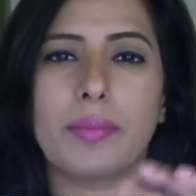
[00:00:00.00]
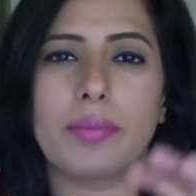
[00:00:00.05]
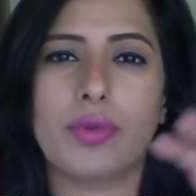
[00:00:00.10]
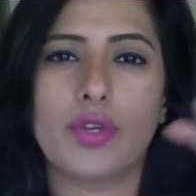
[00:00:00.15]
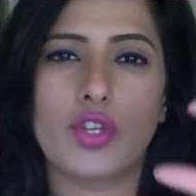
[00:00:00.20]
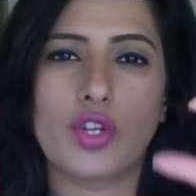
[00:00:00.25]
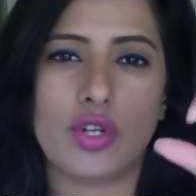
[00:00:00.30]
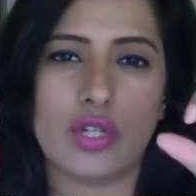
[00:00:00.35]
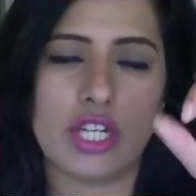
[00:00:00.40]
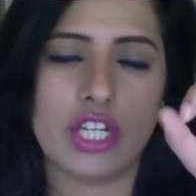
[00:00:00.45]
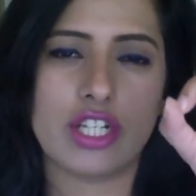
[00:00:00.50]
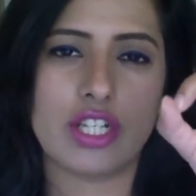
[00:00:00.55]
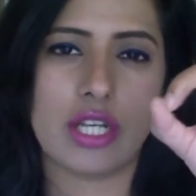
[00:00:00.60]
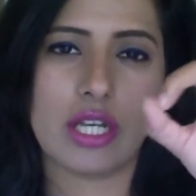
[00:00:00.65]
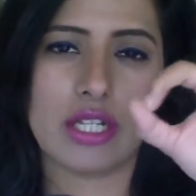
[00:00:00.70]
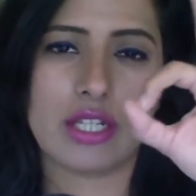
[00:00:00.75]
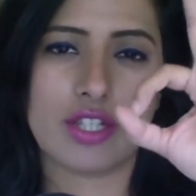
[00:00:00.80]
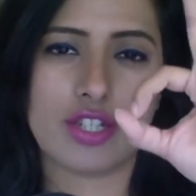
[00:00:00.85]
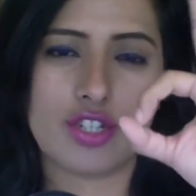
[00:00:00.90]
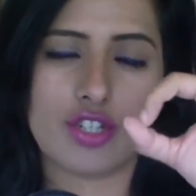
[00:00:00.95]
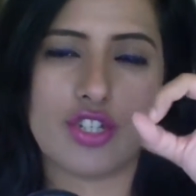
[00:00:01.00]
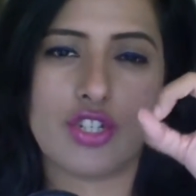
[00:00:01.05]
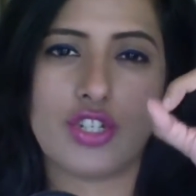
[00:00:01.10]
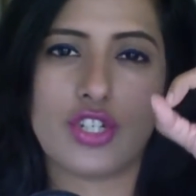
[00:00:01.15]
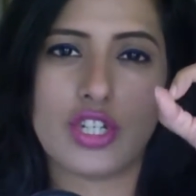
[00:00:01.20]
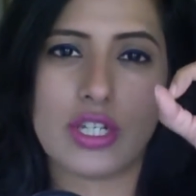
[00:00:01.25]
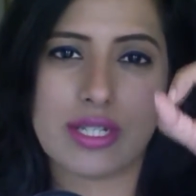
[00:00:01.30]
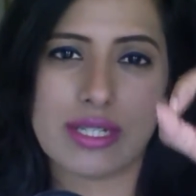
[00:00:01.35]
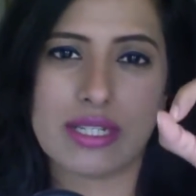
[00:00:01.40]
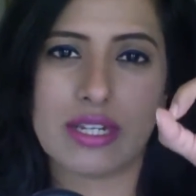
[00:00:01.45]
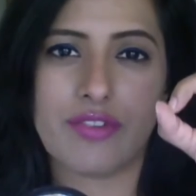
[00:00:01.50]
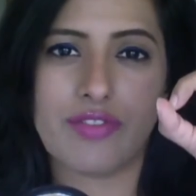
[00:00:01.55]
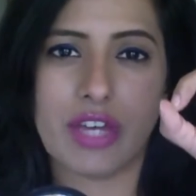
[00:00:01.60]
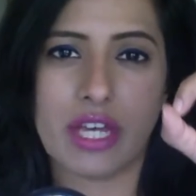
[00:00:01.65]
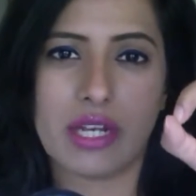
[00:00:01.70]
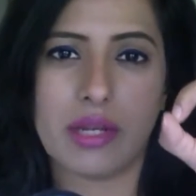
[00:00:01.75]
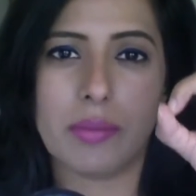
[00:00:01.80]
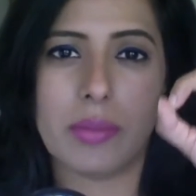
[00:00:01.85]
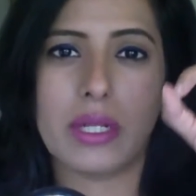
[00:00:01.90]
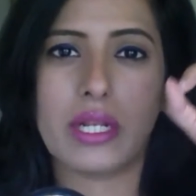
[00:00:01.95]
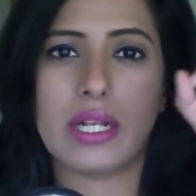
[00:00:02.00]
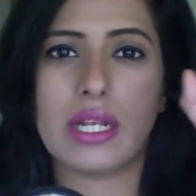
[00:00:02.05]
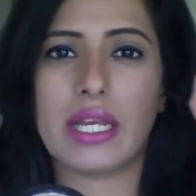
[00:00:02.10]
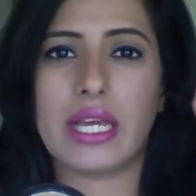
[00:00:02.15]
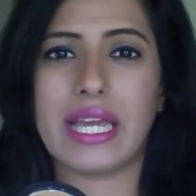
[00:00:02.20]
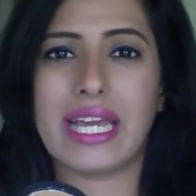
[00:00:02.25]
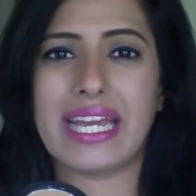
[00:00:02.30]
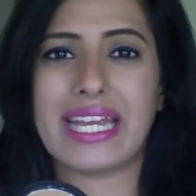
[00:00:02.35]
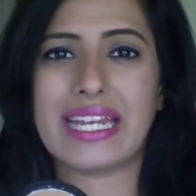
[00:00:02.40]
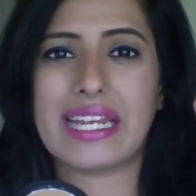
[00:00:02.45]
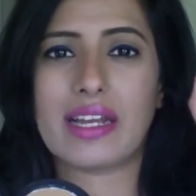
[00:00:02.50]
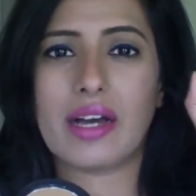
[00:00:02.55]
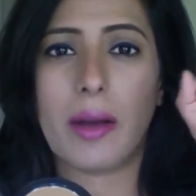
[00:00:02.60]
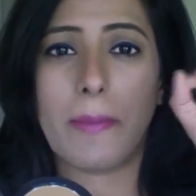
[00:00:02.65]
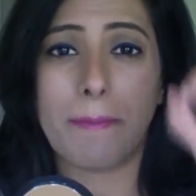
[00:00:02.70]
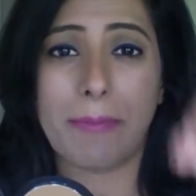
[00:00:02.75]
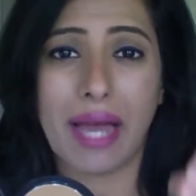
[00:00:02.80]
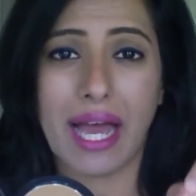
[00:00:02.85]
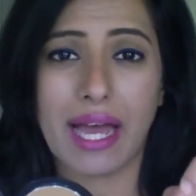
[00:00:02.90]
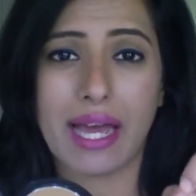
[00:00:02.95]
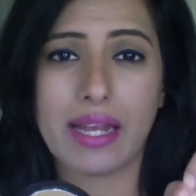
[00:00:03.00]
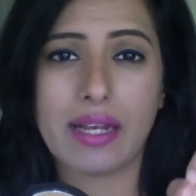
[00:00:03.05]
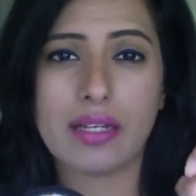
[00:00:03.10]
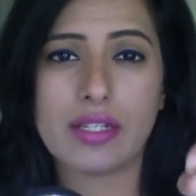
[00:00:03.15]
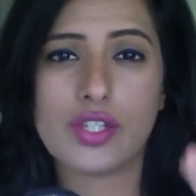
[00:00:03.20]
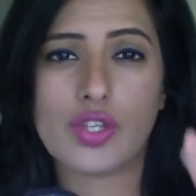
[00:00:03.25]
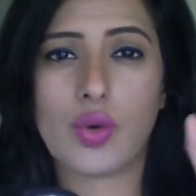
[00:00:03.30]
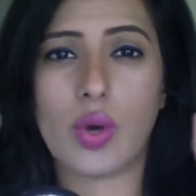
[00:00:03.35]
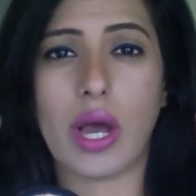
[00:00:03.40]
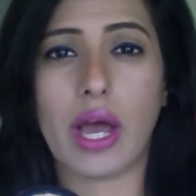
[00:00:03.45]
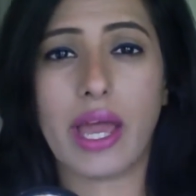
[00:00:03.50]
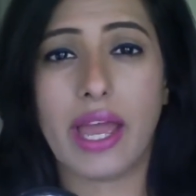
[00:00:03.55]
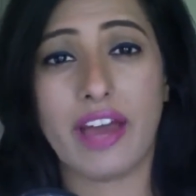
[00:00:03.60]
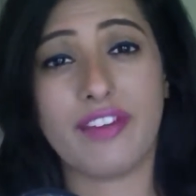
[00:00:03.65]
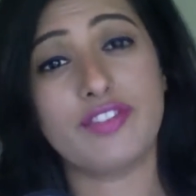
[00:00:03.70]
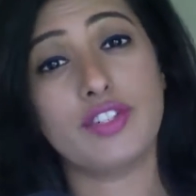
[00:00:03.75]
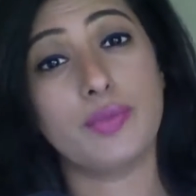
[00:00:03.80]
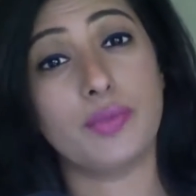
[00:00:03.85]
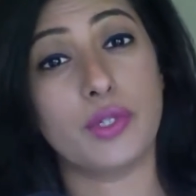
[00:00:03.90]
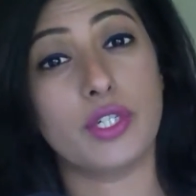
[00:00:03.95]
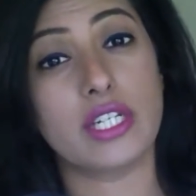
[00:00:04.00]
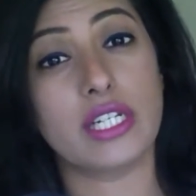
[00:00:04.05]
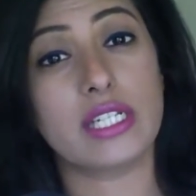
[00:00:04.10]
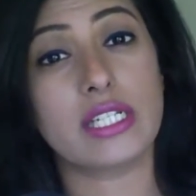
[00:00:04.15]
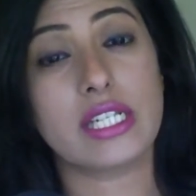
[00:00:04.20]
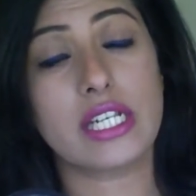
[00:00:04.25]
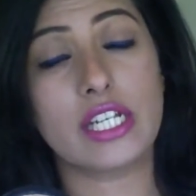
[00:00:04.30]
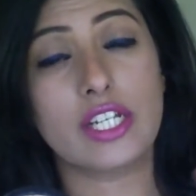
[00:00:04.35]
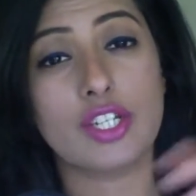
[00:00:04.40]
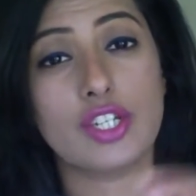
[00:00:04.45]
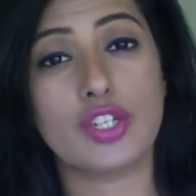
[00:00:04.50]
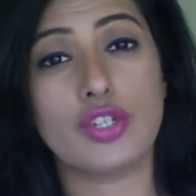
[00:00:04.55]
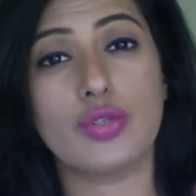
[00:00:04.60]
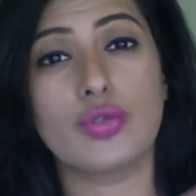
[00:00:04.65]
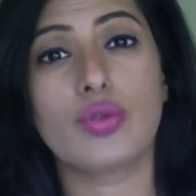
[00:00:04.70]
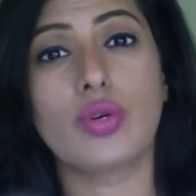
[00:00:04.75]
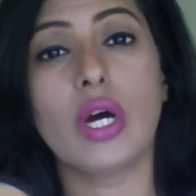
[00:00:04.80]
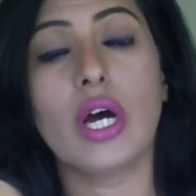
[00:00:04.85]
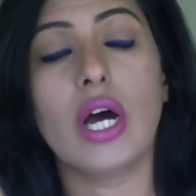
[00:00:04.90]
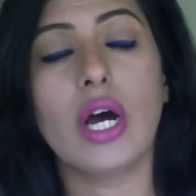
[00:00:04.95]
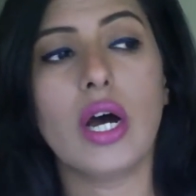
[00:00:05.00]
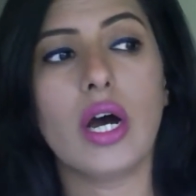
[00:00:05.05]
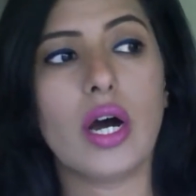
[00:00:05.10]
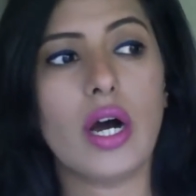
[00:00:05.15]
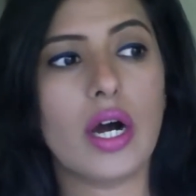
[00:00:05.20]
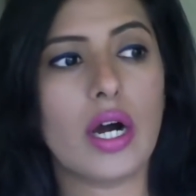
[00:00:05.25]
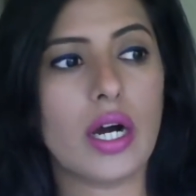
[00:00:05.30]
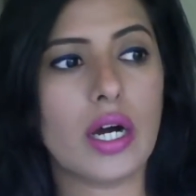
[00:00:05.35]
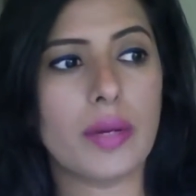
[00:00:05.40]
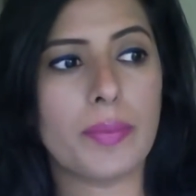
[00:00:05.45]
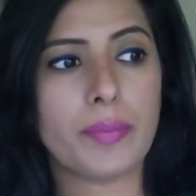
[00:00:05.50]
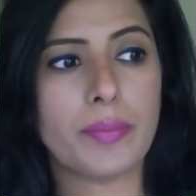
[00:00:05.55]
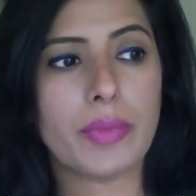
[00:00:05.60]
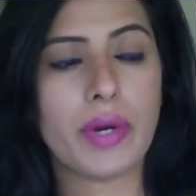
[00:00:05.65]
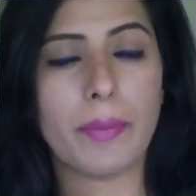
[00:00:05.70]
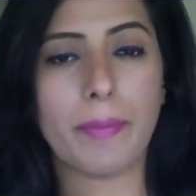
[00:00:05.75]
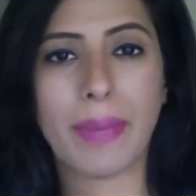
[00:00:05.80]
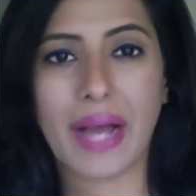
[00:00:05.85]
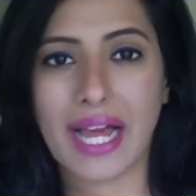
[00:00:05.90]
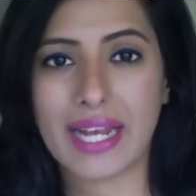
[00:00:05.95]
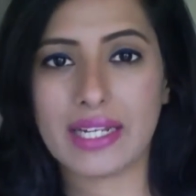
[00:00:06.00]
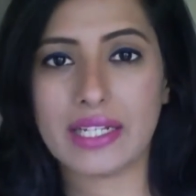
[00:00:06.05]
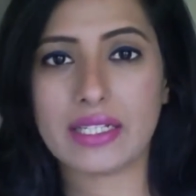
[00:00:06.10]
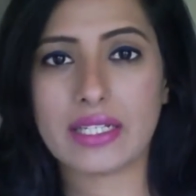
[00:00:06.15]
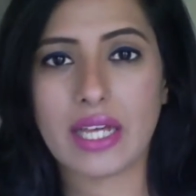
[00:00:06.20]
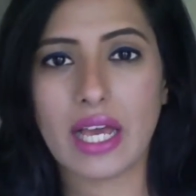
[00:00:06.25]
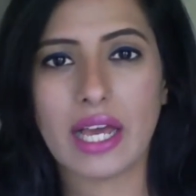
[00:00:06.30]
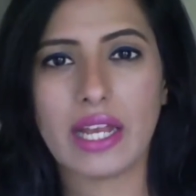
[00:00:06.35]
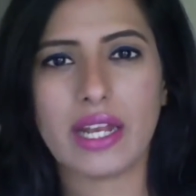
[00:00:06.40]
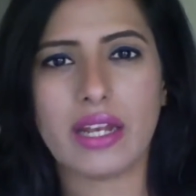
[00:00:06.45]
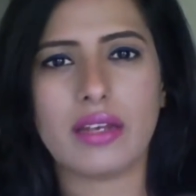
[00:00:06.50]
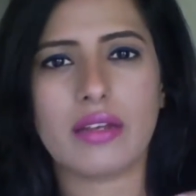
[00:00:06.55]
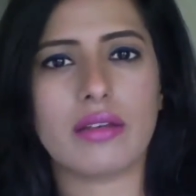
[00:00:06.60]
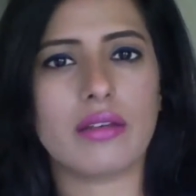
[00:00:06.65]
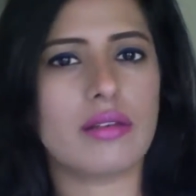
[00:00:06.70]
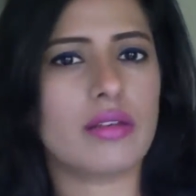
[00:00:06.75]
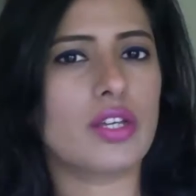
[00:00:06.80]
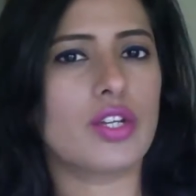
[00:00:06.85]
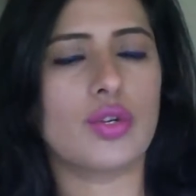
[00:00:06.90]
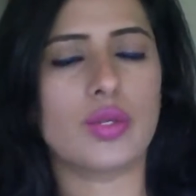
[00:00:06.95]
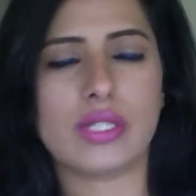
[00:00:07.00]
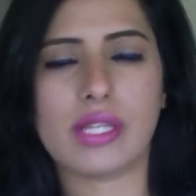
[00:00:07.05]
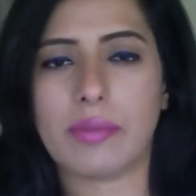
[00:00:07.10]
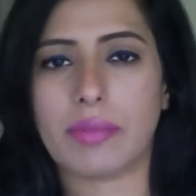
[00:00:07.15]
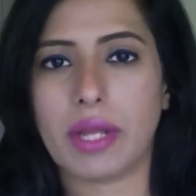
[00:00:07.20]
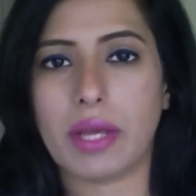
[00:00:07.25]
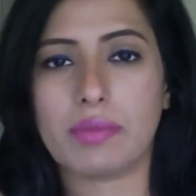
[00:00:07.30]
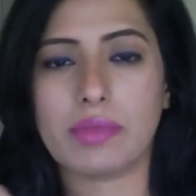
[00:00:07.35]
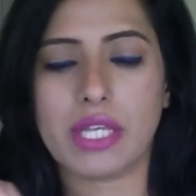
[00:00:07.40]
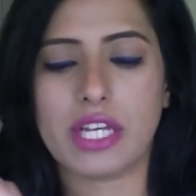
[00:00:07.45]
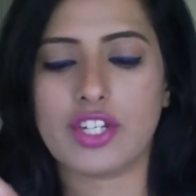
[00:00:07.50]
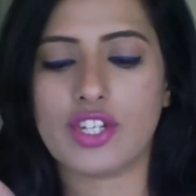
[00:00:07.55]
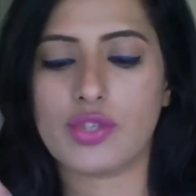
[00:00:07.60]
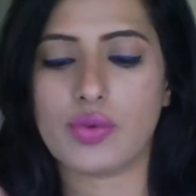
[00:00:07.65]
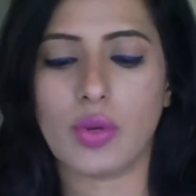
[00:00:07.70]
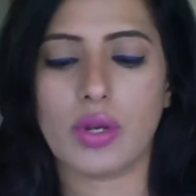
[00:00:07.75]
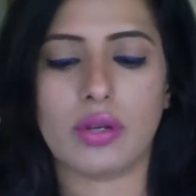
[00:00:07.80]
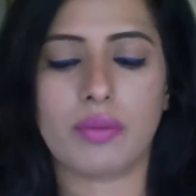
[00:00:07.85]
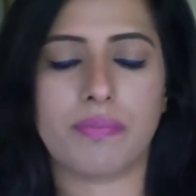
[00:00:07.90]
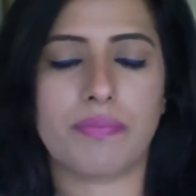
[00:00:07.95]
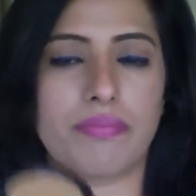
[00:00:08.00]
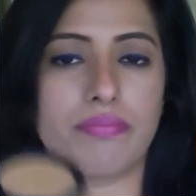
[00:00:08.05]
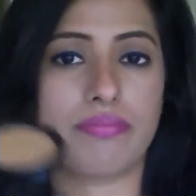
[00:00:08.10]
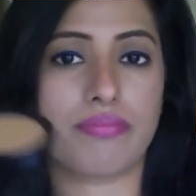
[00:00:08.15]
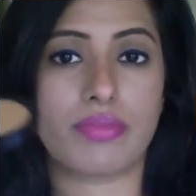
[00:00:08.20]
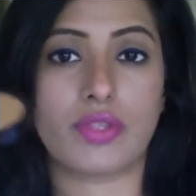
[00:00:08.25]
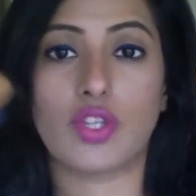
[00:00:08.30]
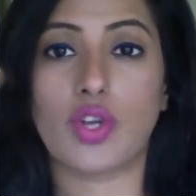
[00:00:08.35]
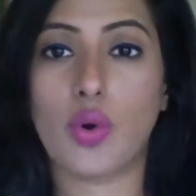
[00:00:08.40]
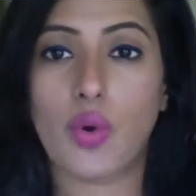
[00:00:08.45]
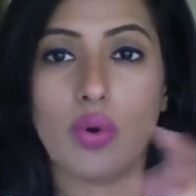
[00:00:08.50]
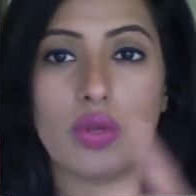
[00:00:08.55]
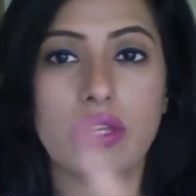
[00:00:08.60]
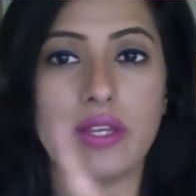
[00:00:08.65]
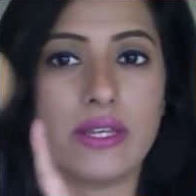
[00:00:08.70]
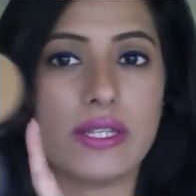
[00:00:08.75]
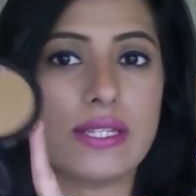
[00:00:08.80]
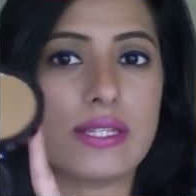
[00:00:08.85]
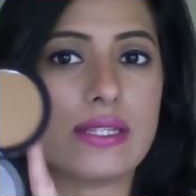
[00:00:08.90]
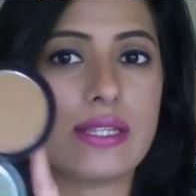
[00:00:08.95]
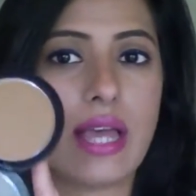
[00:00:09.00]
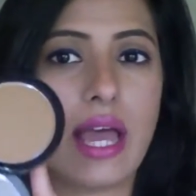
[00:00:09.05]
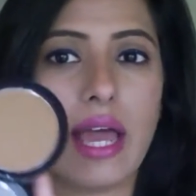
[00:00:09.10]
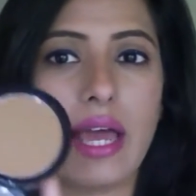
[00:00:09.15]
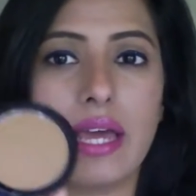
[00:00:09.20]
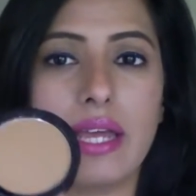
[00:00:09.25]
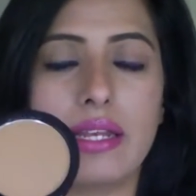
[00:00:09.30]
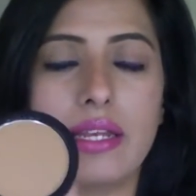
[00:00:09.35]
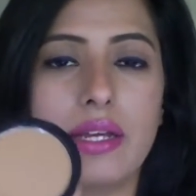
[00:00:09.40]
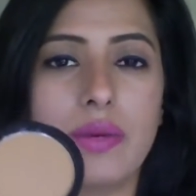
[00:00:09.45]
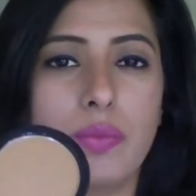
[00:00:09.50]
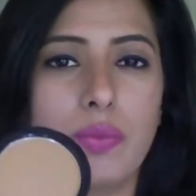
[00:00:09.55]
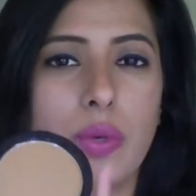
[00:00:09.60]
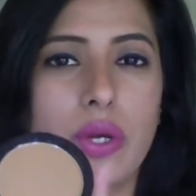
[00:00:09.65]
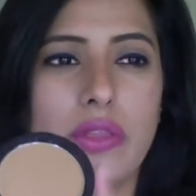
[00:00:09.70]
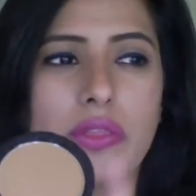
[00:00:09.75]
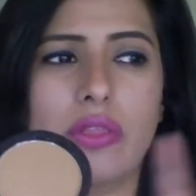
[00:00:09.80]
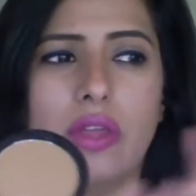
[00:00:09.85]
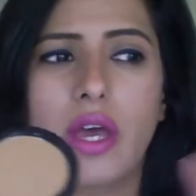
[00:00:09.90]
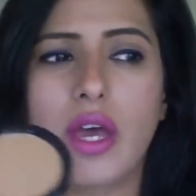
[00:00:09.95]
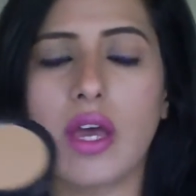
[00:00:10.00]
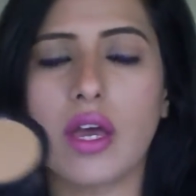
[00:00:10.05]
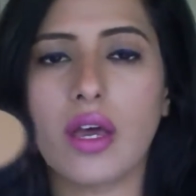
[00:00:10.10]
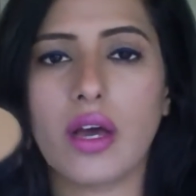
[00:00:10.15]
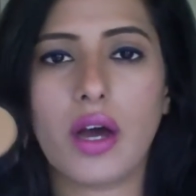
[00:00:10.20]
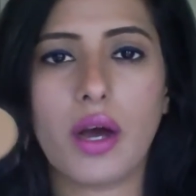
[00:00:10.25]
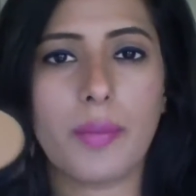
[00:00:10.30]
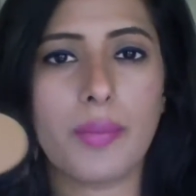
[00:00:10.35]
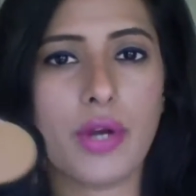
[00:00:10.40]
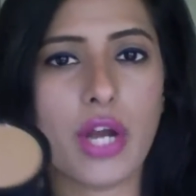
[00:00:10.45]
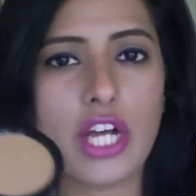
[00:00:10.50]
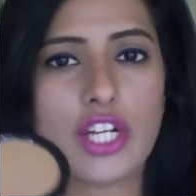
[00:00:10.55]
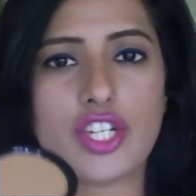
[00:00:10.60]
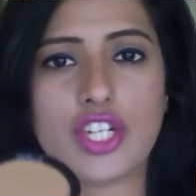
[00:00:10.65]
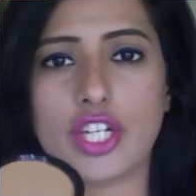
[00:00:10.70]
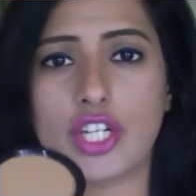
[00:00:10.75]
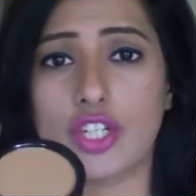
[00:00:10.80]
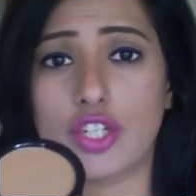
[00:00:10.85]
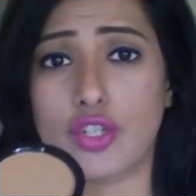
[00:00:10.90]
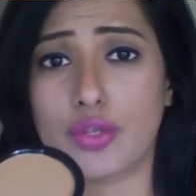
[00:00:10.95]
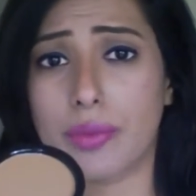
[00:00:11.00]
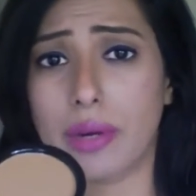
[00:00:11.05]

it's just available in a pan, so I have to put it into a palette, and sometimes I just want to throw this and with a brush into